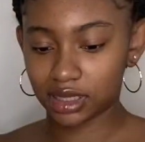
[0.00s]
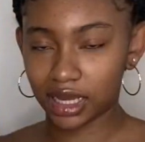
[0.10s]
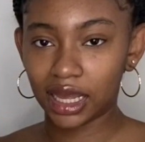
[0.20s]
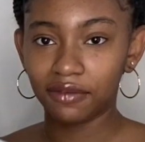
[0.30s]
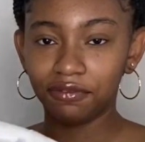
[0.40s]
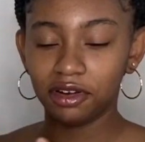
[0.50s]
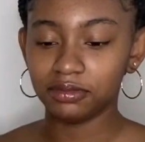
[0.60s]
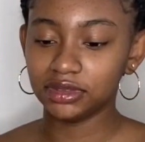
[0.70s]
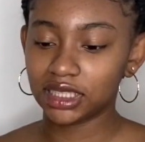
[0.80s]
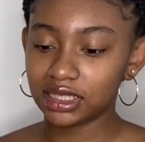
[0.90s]
I got
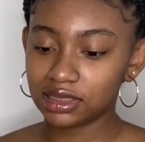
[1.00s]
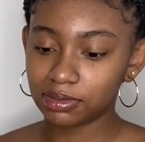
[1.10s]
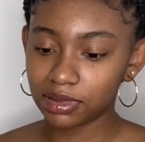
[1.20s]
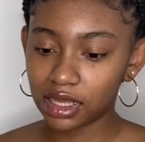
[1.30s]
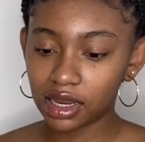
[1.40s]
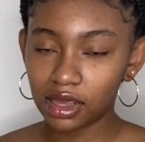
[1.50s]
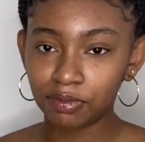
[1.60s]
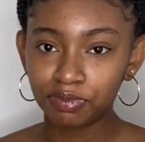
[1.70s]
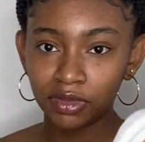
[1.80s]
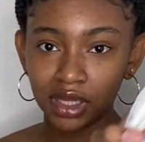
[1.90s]
from JCPenney,
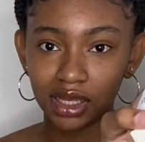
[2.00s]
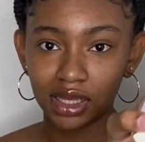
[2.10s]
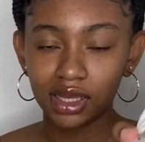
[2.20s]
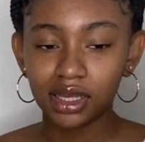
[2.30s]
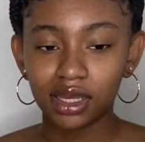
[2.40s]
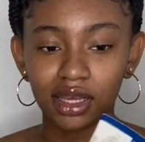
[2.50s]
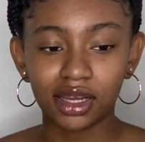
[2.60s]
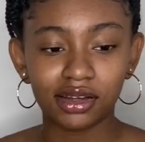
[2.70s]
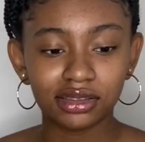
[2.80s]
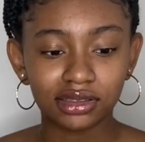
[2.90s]

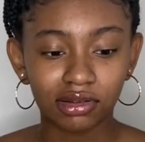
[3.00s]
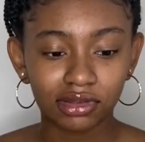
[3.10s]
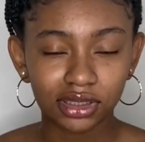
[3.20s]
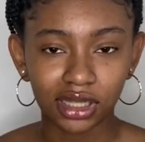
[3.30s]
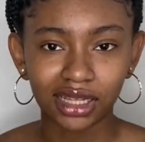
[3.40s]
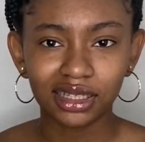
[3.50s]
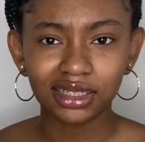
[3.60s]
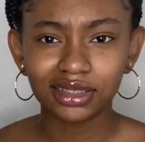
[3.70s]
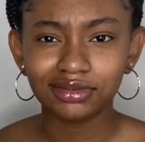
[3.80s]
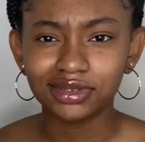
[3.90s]
Arizona. I
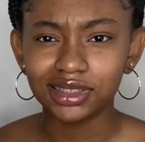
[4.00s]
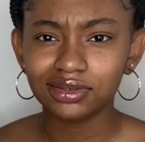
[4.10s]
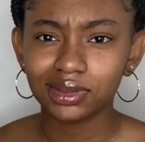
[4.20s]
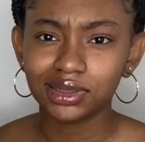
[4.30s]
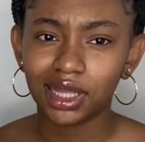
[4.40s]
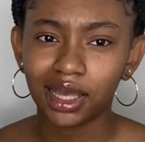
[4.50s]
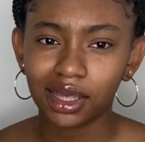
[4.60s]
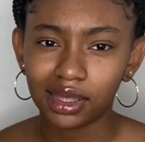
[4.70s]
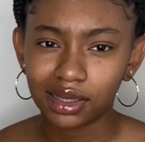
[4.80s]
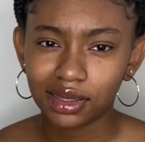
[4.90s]
think it, this was like